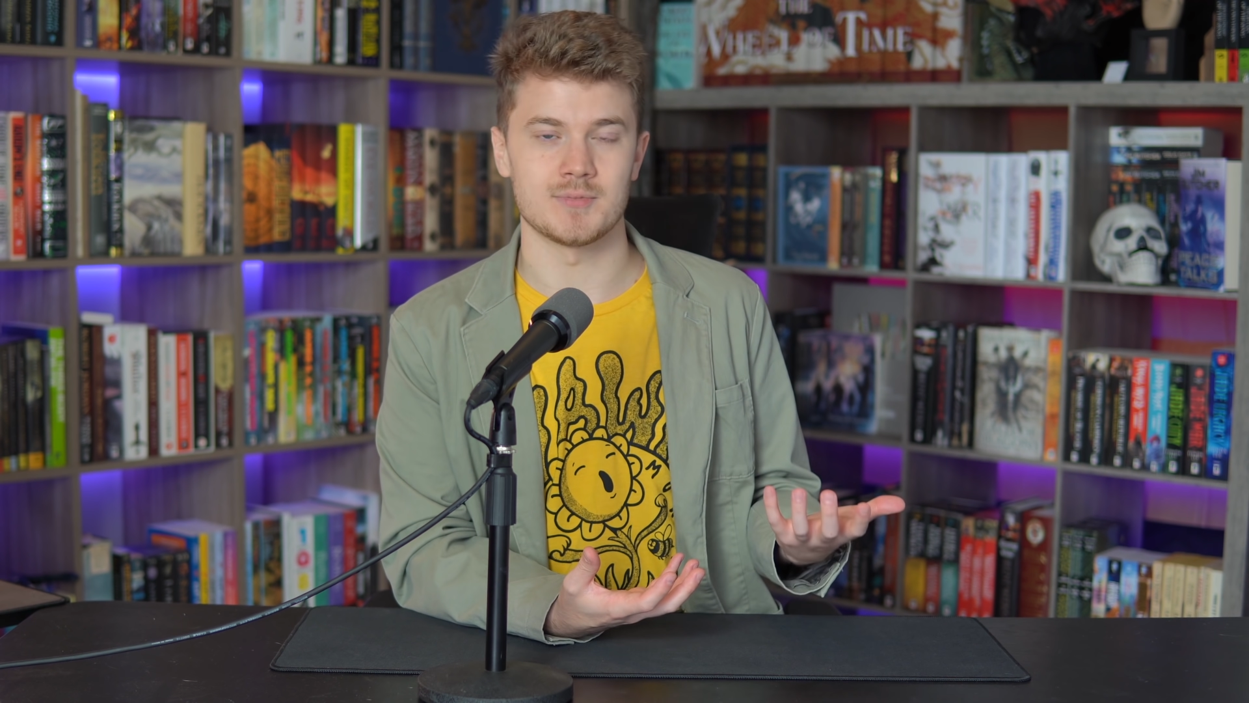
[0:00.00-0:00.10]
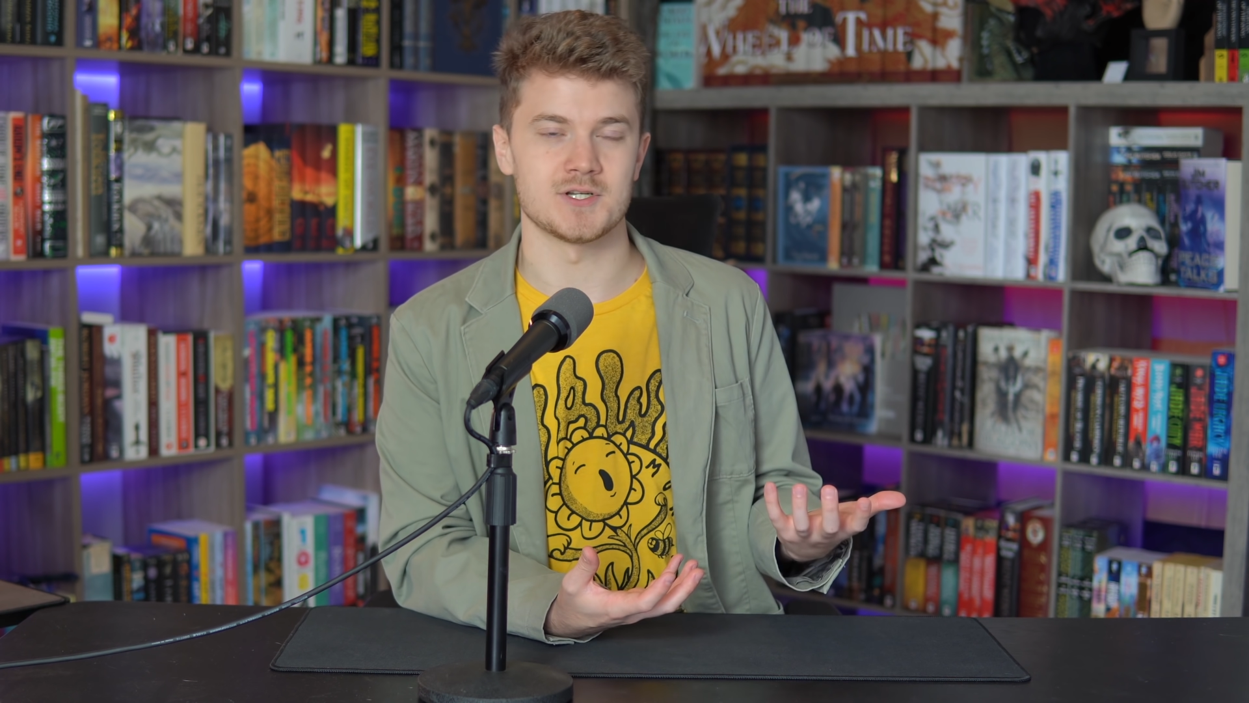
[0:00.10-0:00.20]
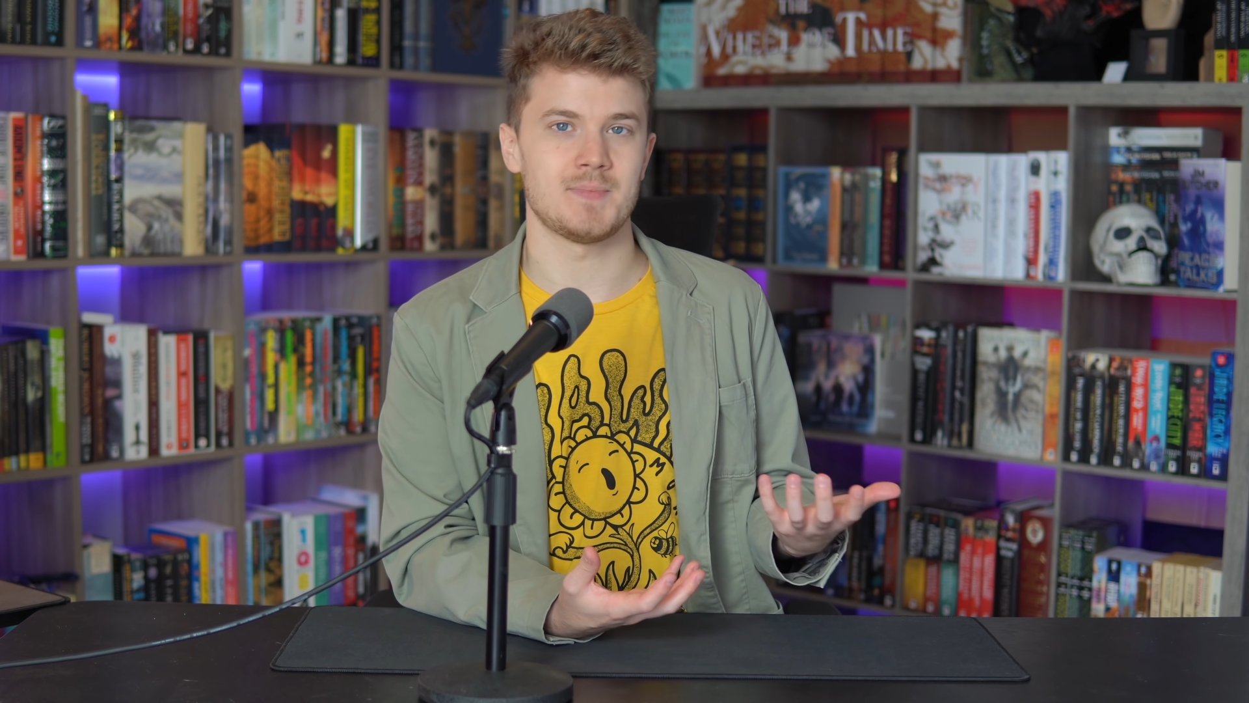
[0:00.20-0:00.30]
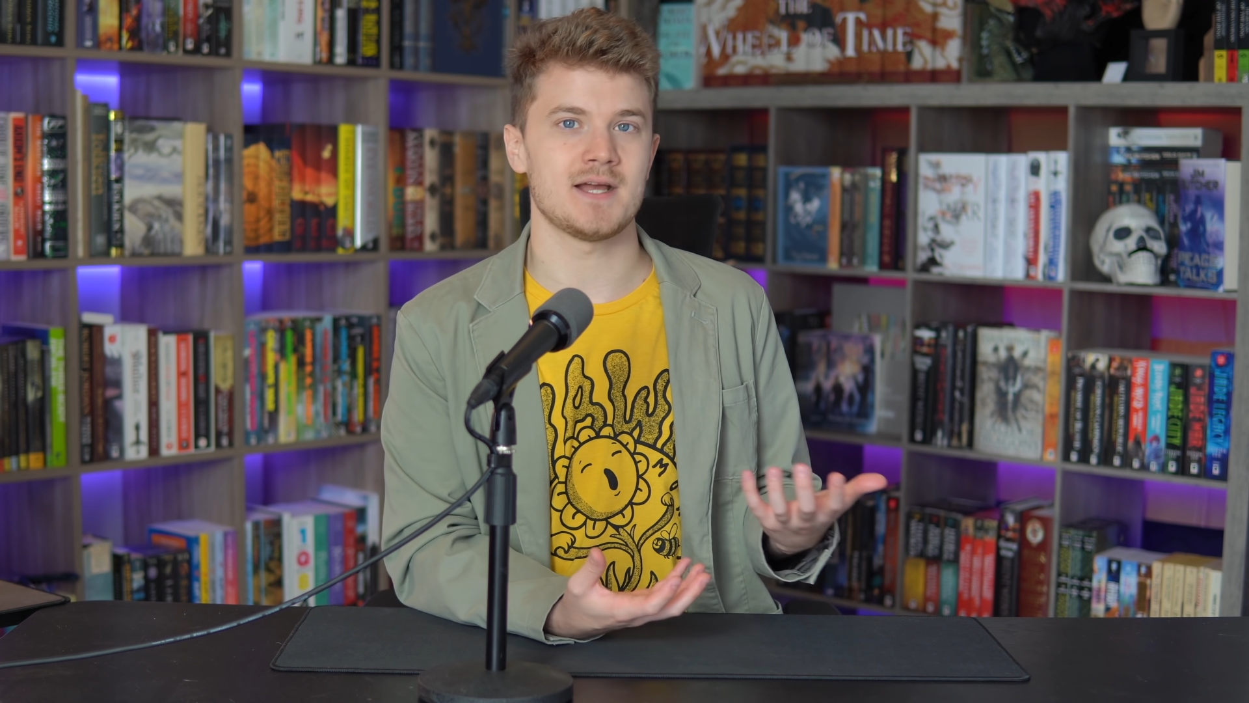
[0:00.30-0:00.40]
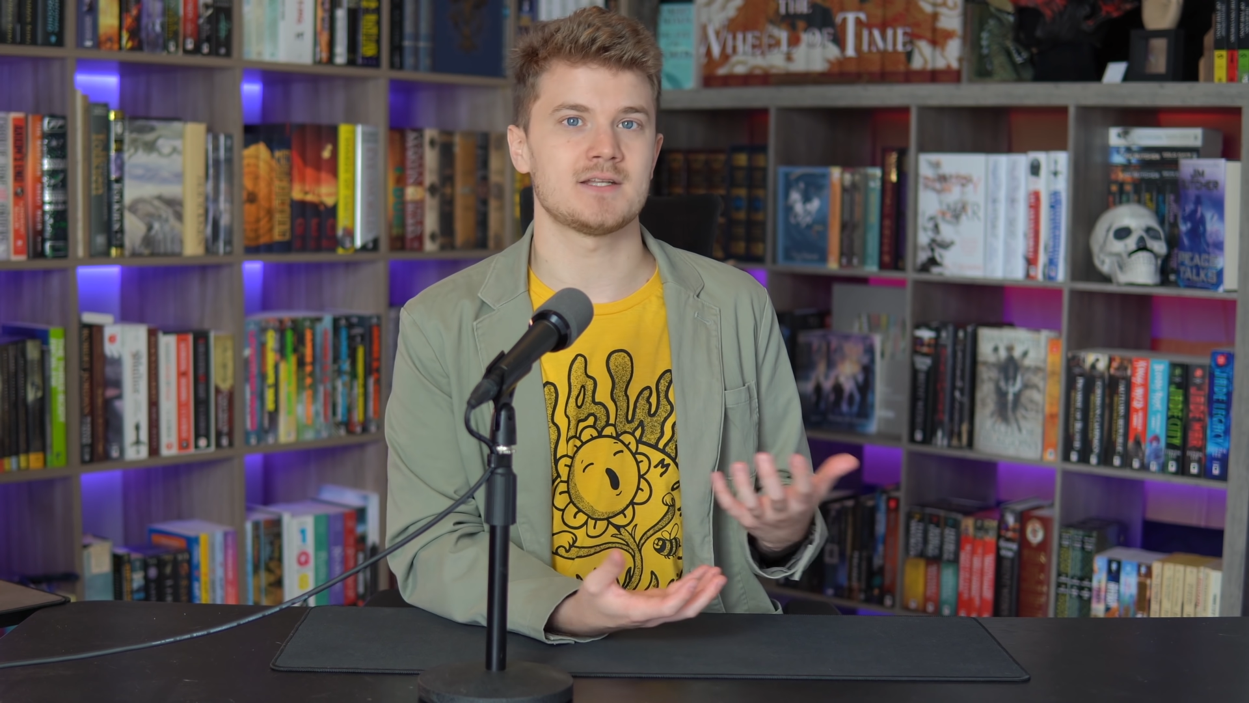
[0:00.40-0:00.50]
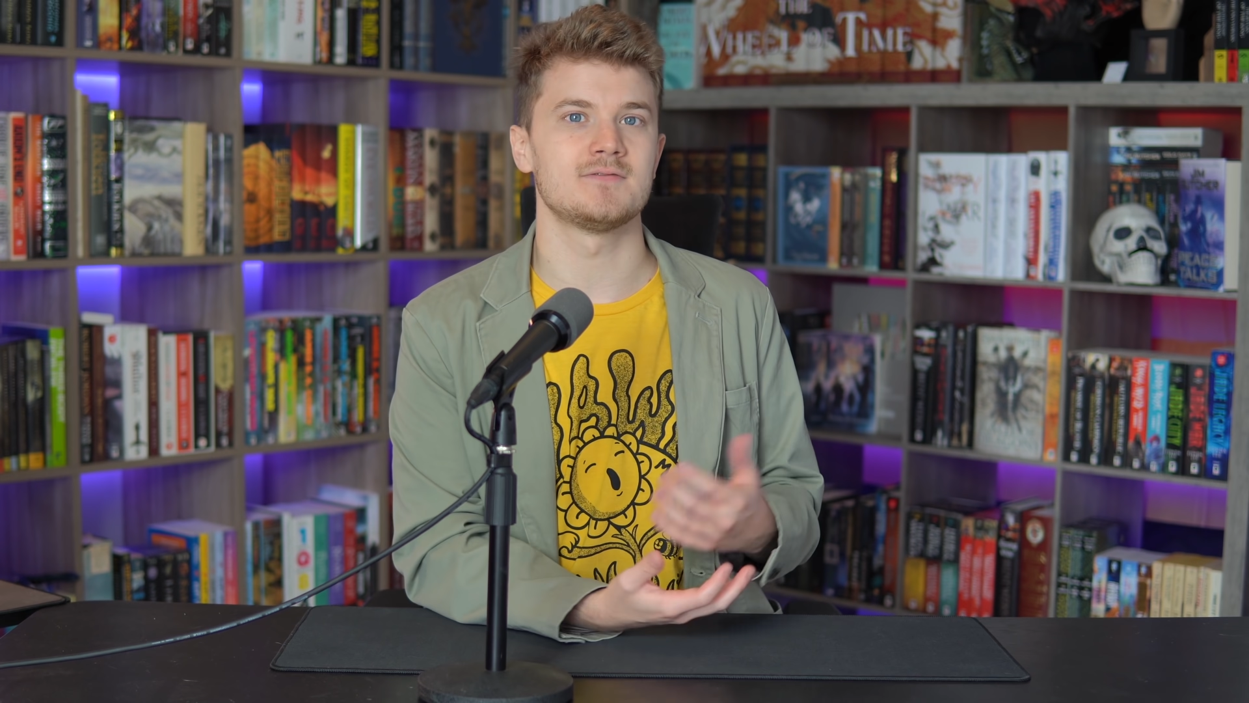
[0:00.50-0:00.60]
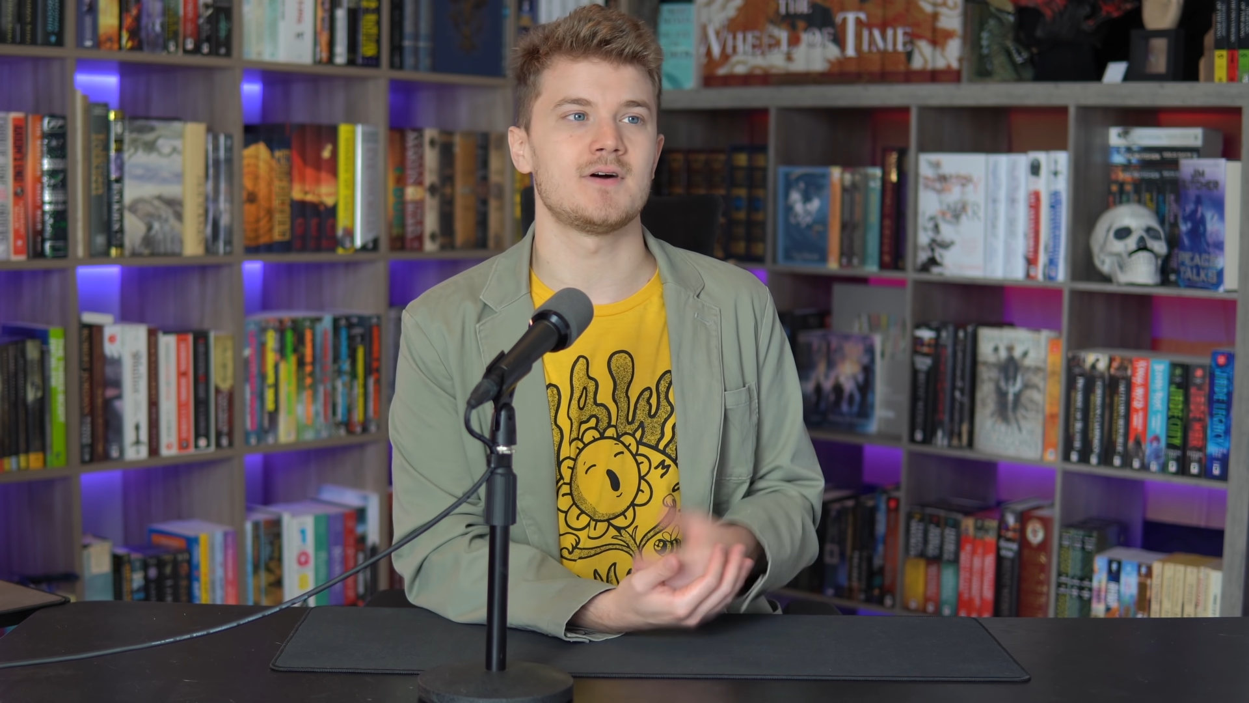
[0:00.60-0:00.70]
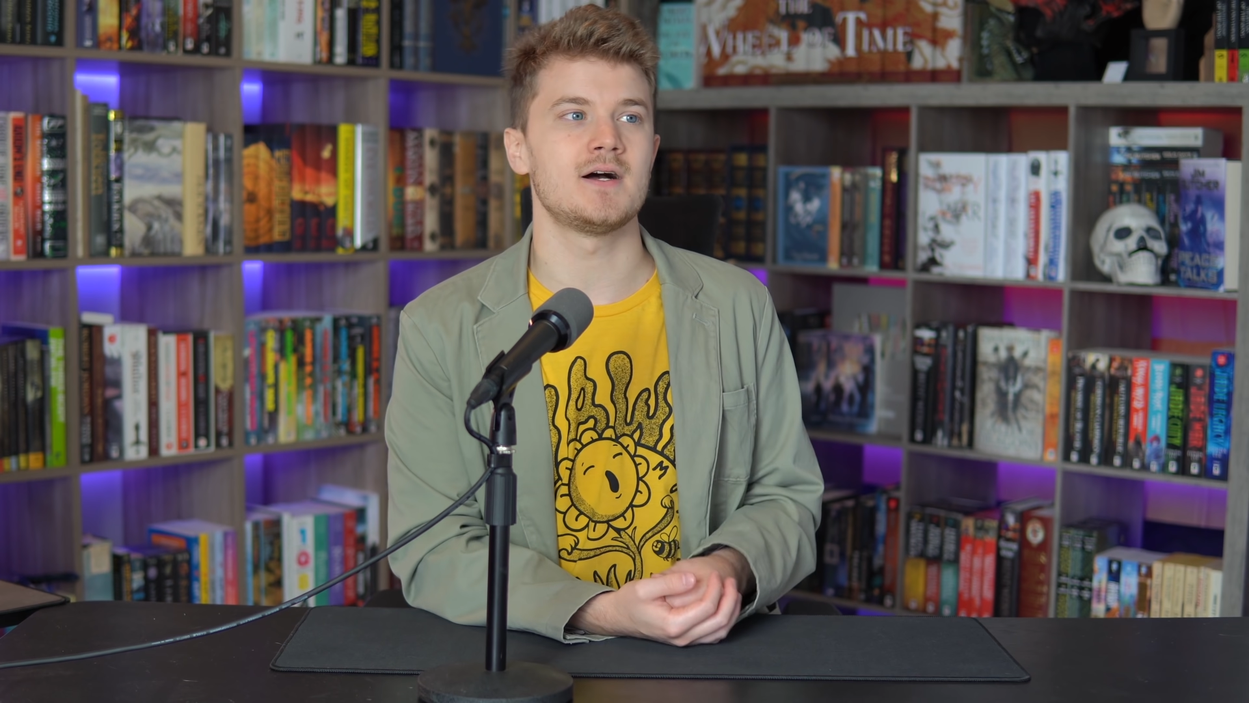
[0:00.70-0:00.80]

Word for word: perspective